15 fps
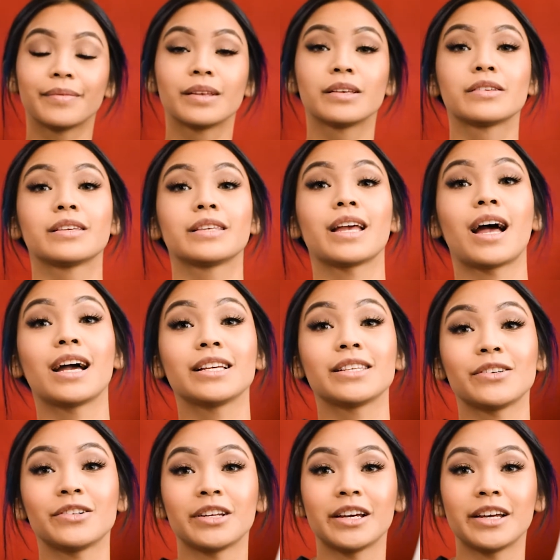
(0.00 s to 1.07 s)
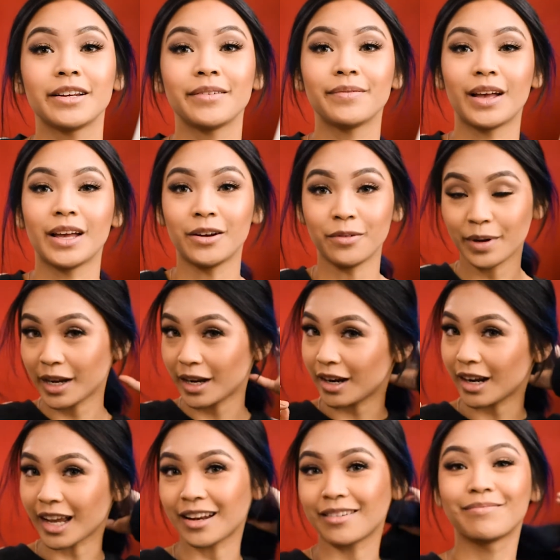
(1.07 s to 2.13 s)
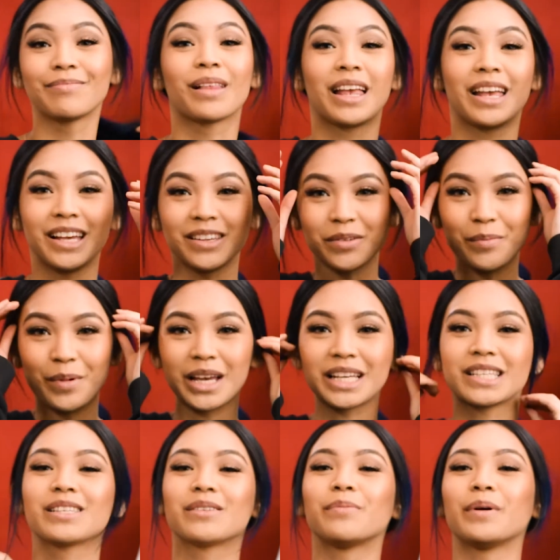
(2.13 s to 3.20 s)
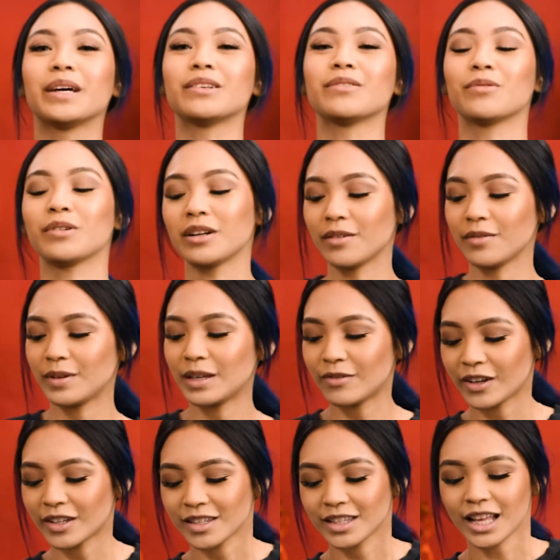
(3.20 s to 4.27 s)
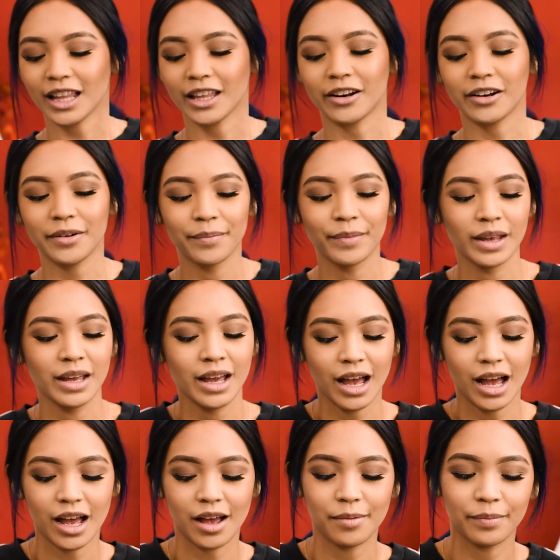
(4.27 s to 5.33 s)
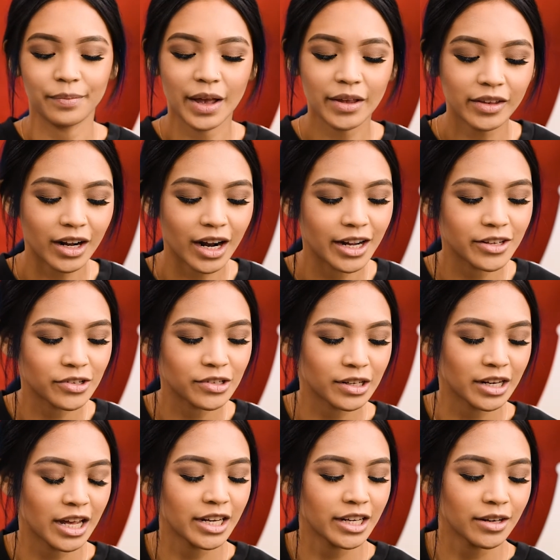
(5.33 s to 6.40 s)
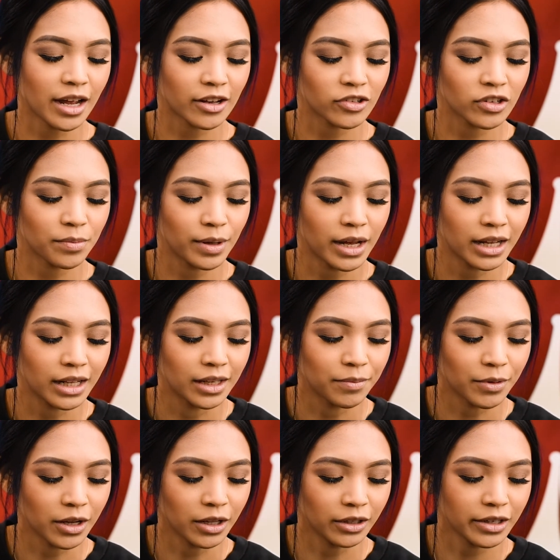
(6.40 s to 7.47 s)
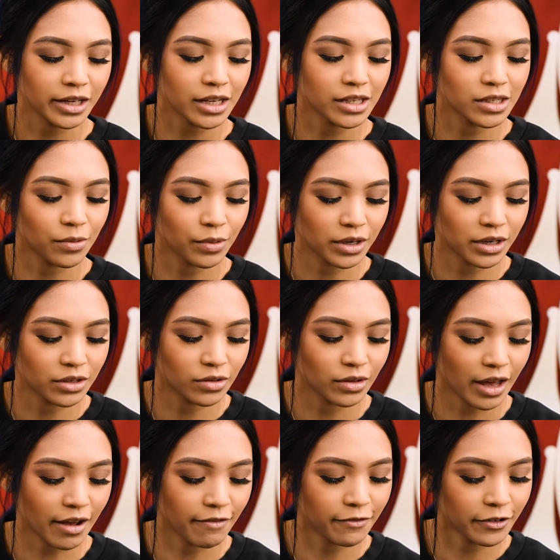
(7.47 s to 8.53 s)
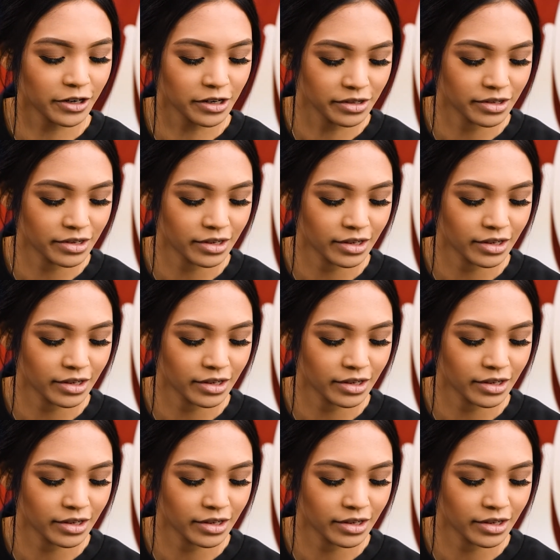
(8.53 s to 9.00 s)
so the eyes are done. I know my hair again is a mess, but we're gonna be fixing that later. Now that the eyes are done, I didn't actually apply a lip color yet, so we're gonna do that first.